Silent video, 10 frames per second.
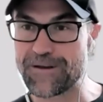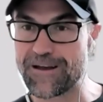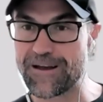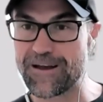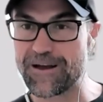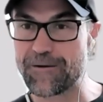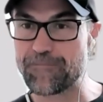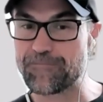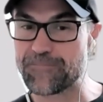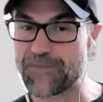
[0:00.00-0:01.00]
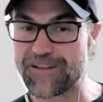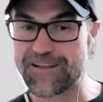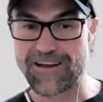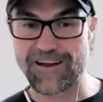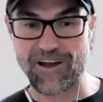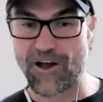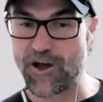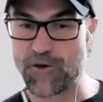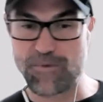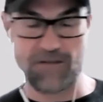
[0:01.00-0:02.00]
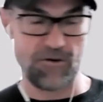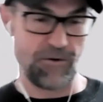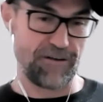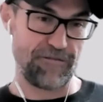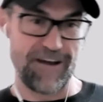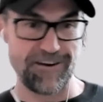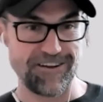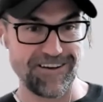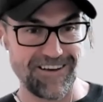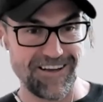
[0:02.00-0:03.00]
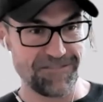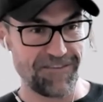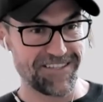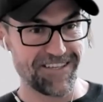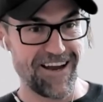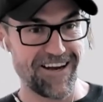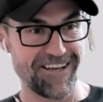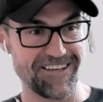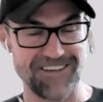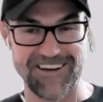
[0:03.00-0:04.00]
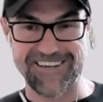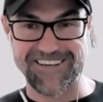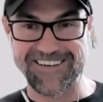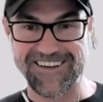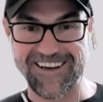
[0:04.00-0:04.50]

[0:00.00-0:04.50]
Um, I, I, hope everyone found it as fascinating as I did.